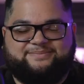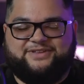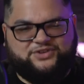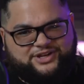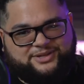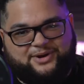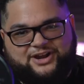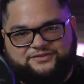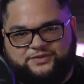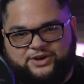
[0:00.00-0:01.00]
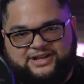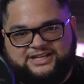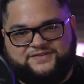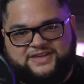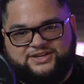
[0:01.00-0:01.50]
If you're in the market for your
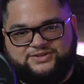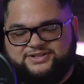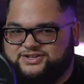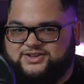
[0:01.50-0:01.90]
next vehicle,